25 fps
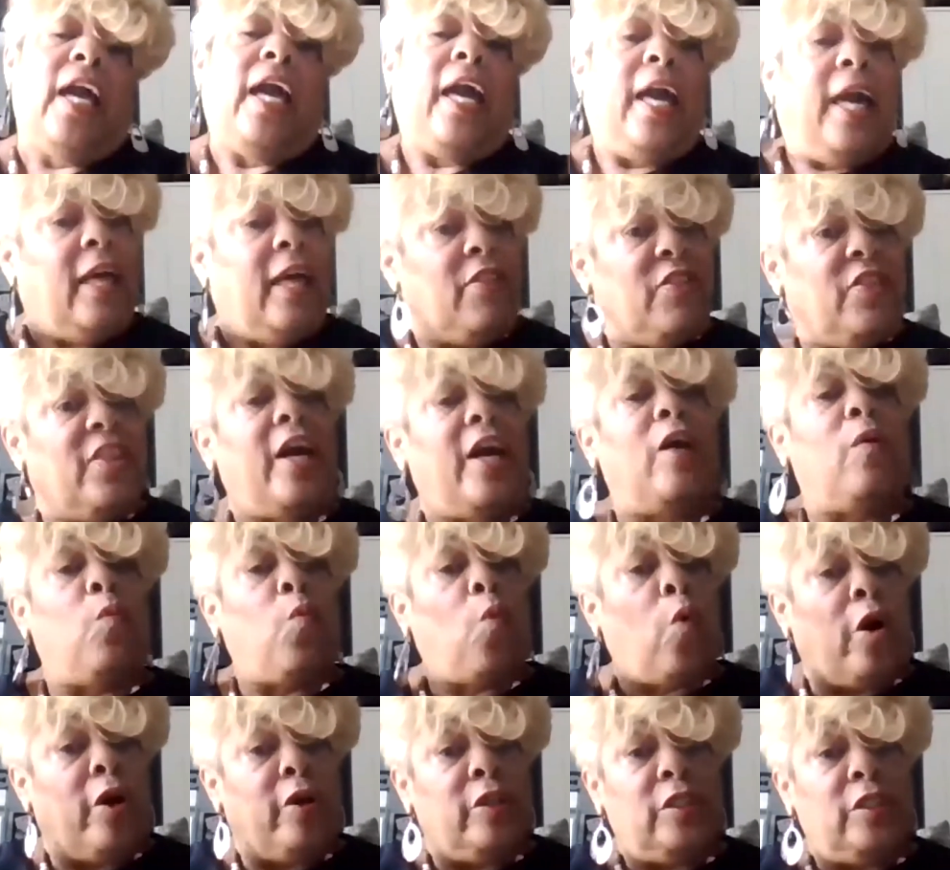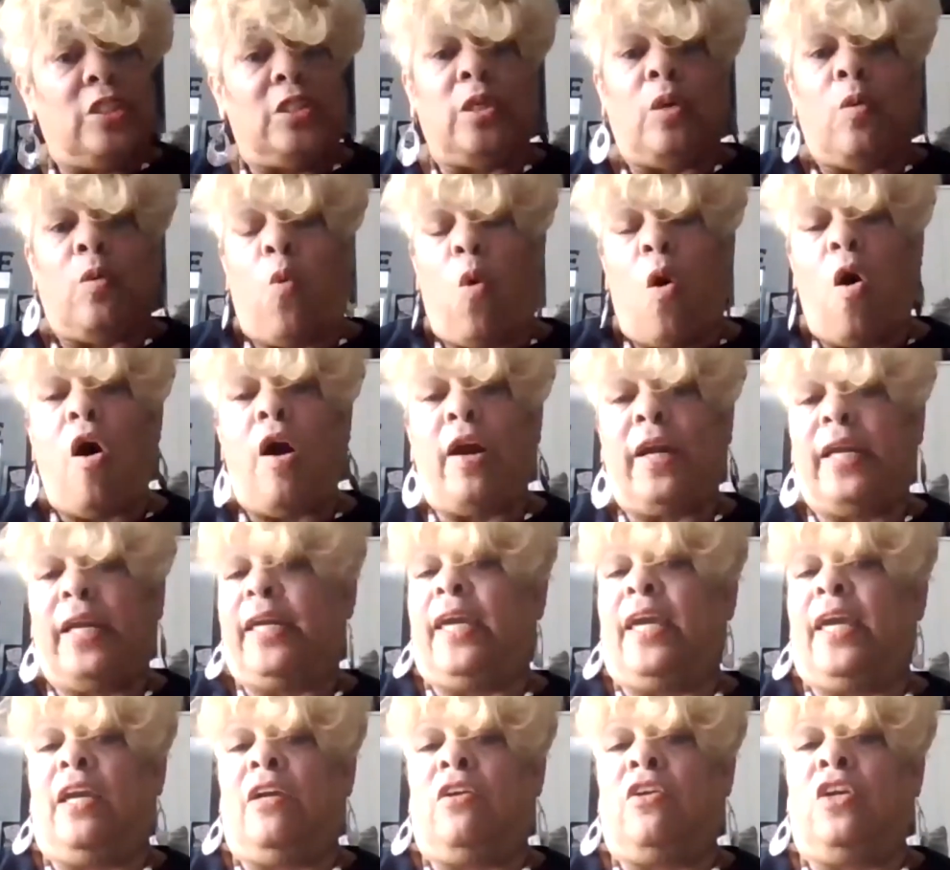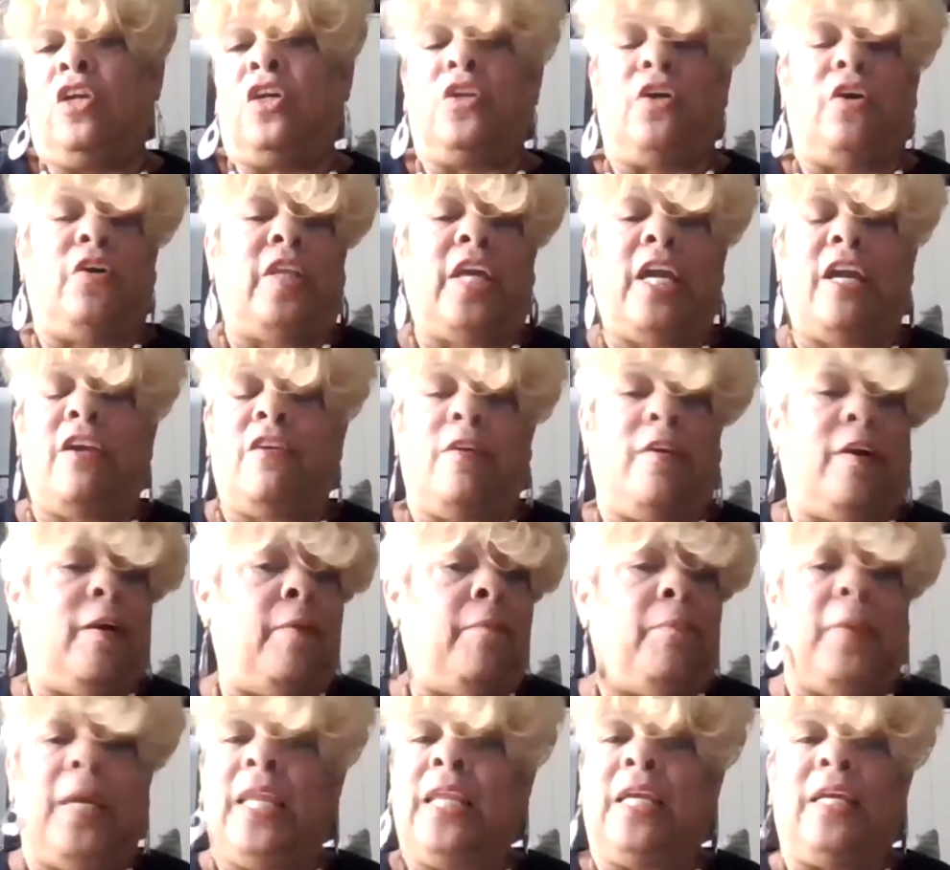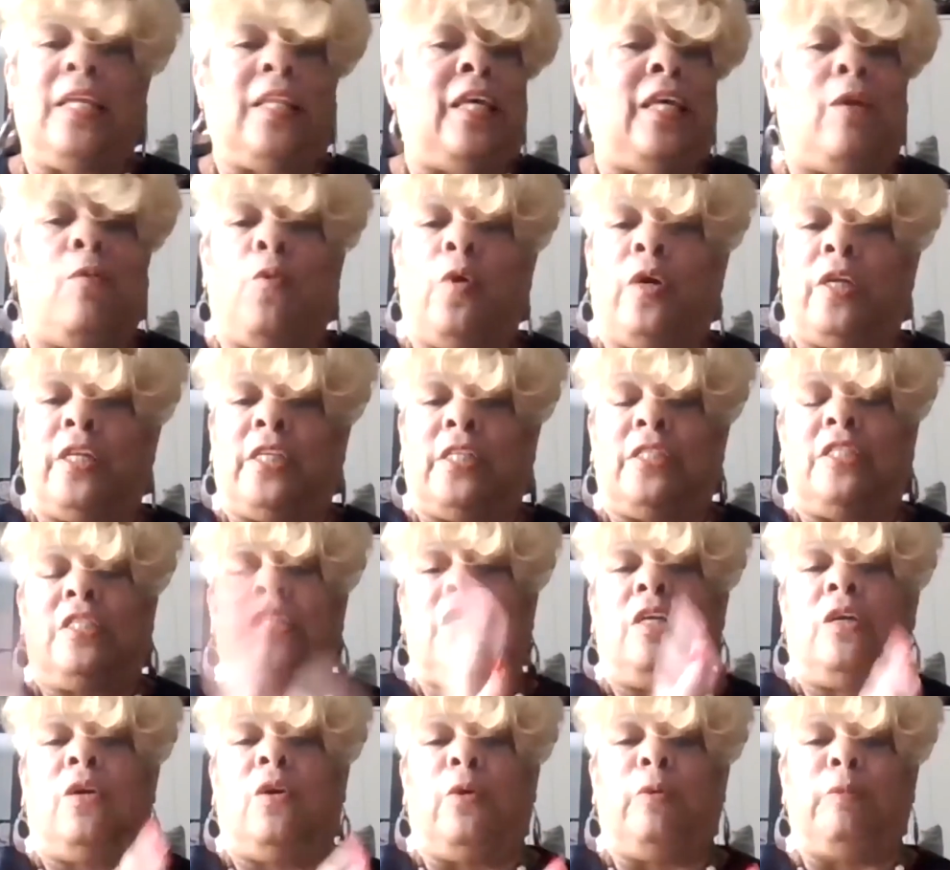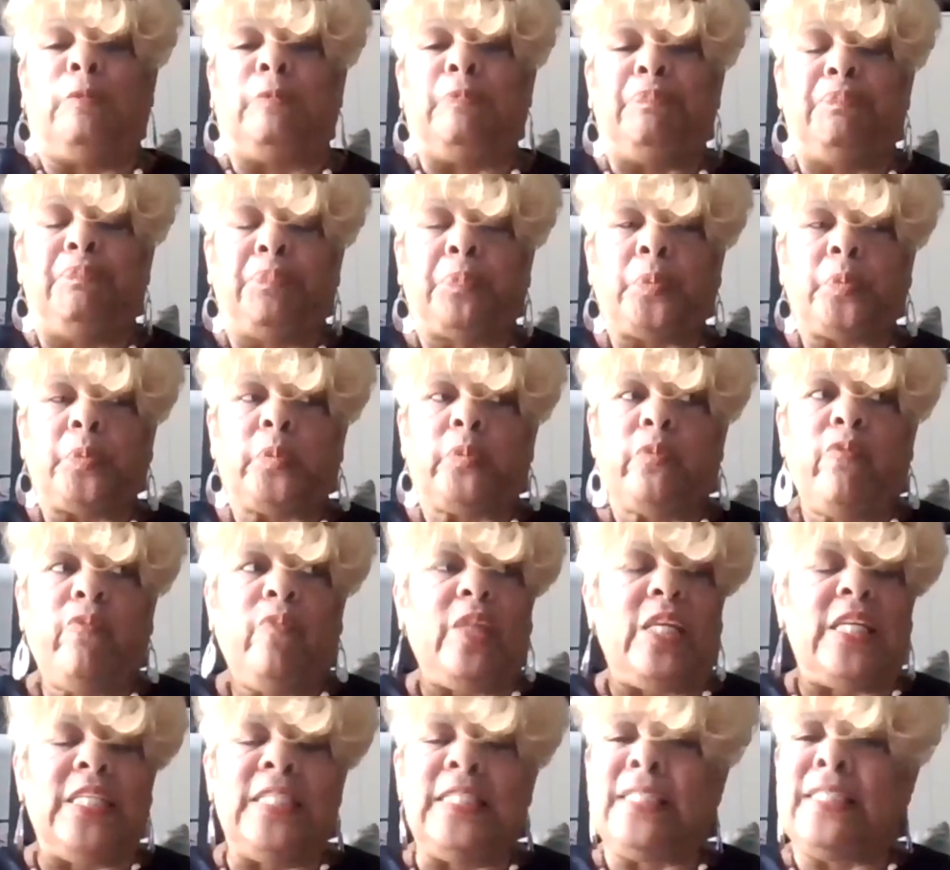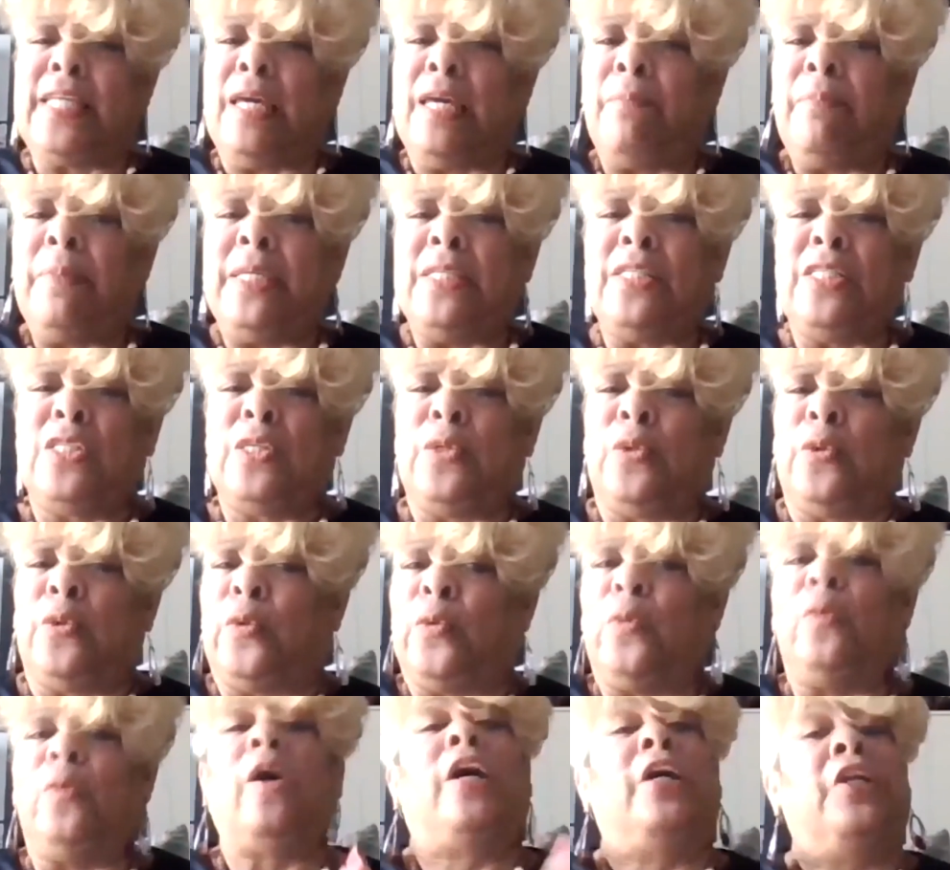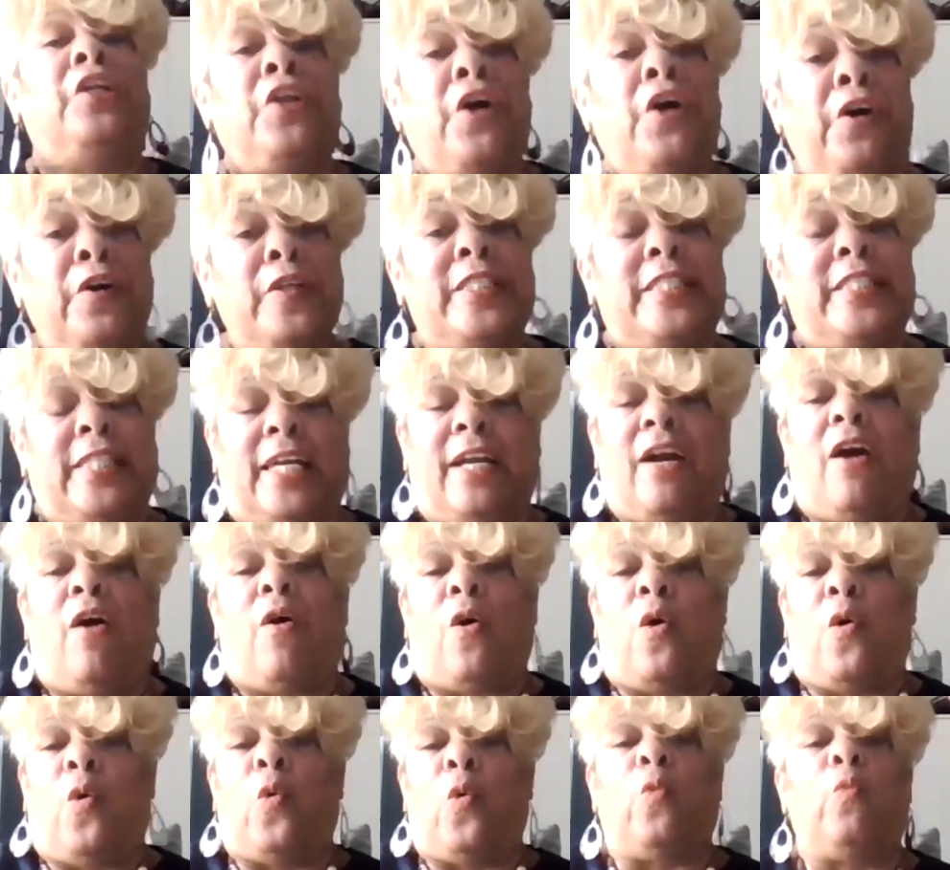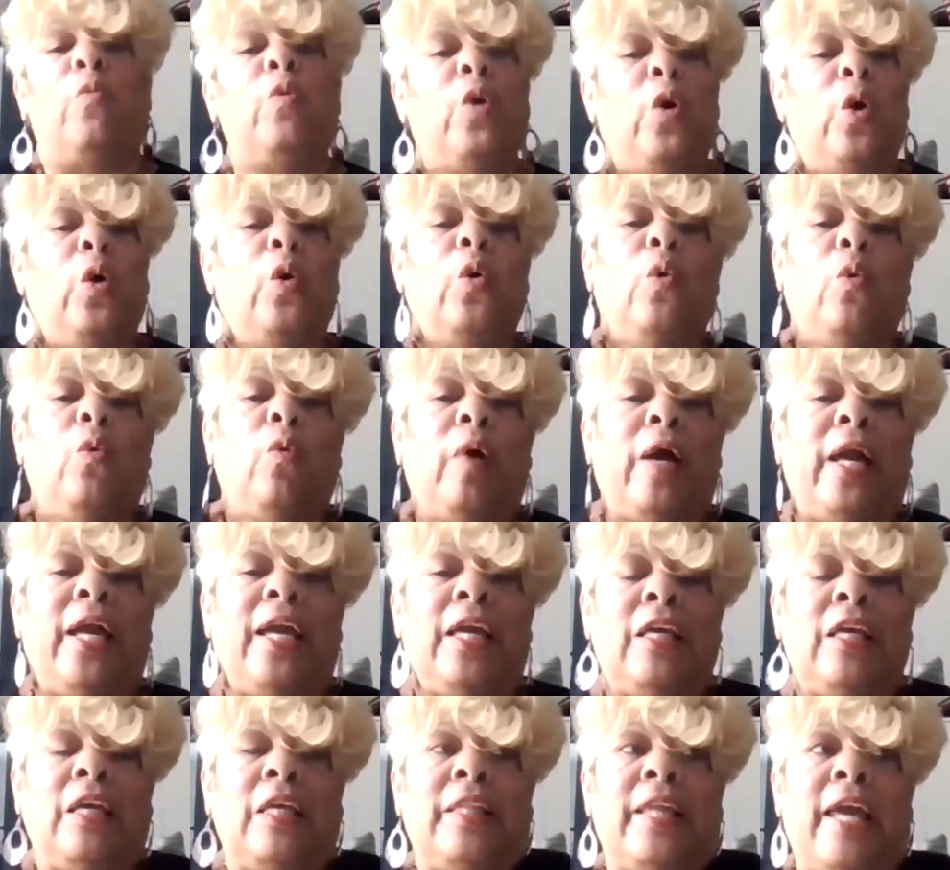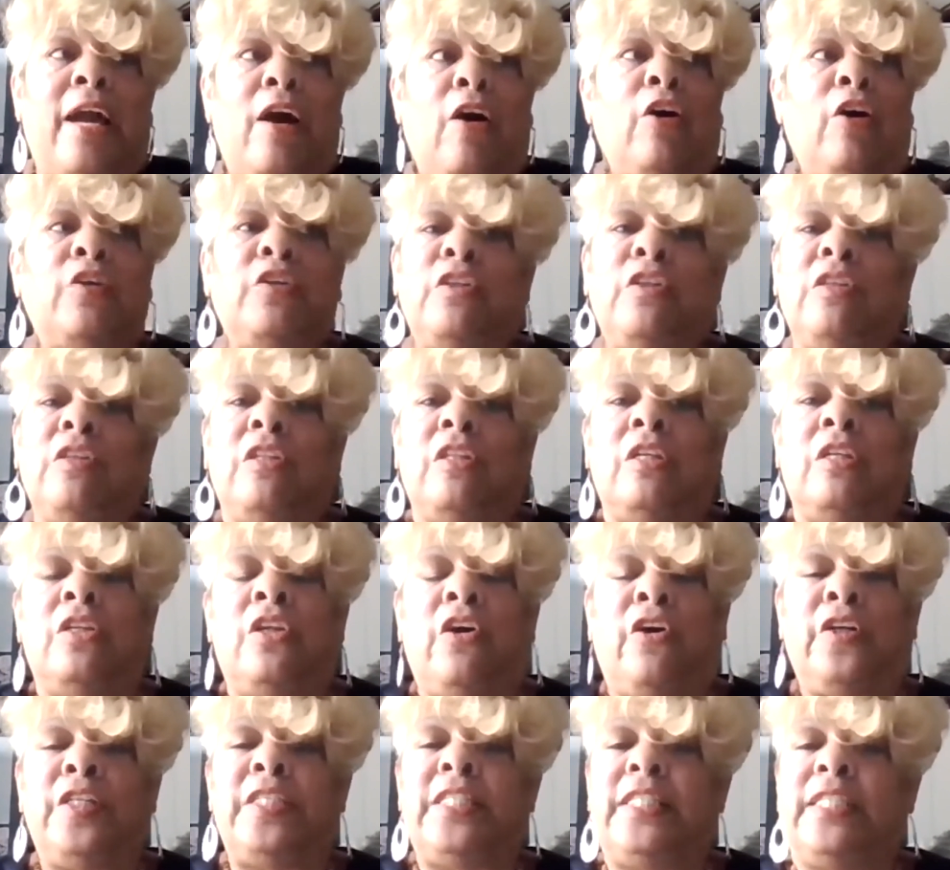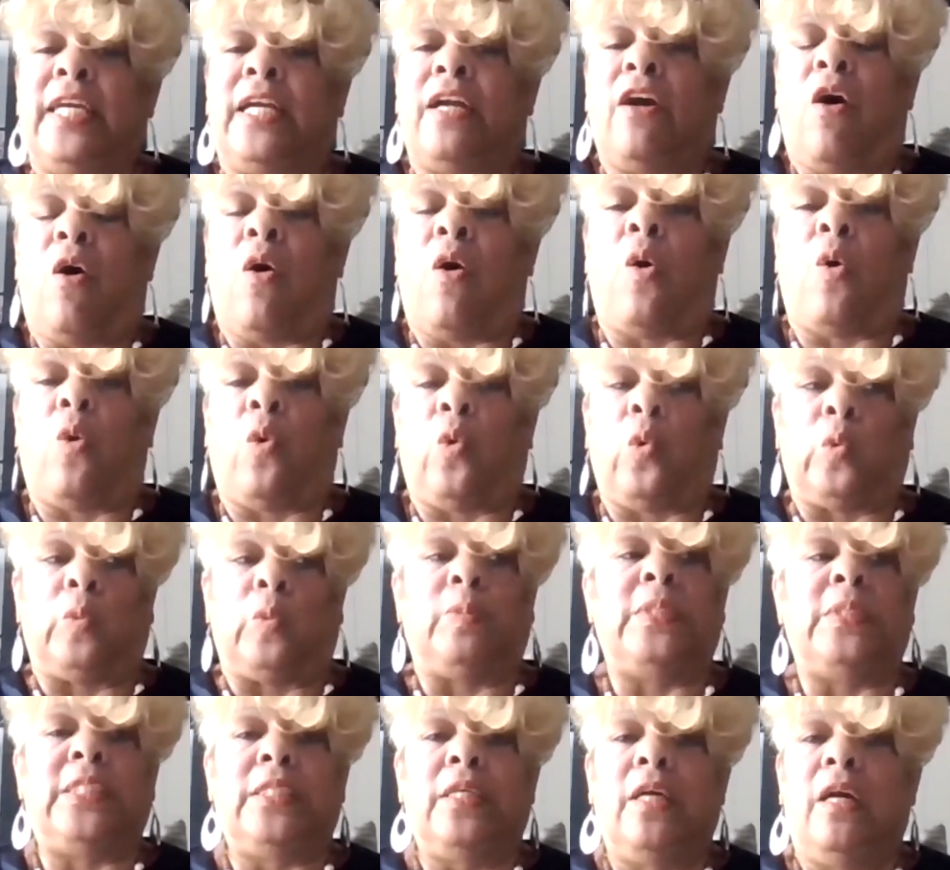and then work to walking. They immediately wanted to send me to a nursing home. Now, the nursing homes